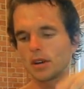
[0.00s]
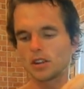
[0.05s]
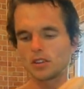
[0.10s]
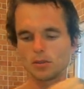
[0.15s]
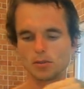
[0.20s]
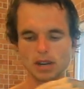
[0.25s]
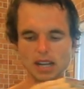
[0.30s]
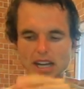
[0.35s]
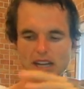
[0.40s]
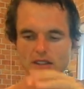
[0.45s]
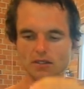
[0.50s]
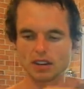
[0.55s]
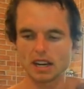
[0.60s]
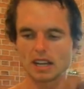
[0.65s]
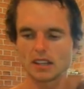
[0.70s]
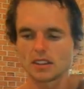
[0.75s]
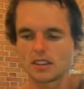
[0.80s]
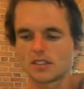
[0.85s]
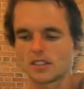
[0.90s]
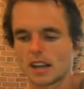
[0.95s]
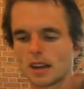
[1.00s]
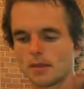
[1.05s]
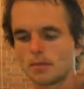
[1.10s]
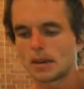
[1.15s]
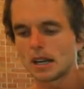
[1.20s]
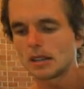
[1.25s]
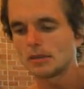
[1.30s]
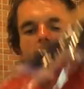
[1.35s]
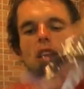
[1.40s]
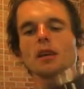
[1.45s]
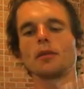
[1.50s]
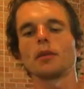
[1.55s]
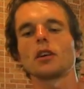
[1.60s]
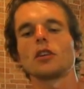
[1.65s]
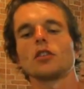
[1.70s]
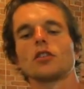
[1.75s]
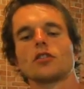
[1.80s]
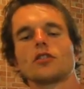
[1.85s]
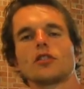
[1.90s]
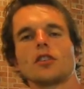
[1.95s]
but I normally add around the same amount. Then we've
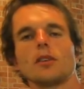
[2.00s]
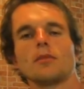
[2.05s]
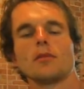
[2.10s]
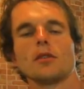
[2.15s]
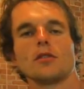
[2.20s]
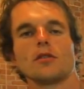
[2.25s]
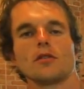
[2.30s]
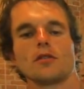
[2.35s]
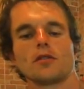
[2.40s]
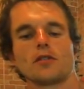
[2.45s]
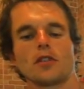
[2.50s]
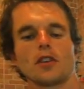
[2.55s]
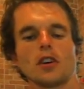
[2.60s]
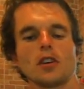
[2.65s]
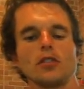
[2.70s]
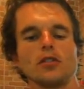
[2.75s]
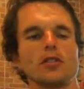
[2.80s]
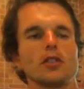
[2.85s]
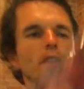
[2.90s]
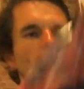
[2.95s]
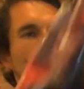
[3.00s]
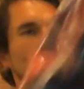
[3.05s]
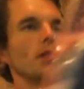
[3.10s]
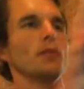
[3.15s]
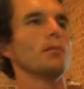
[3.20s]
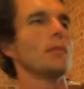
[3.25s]
got some frozen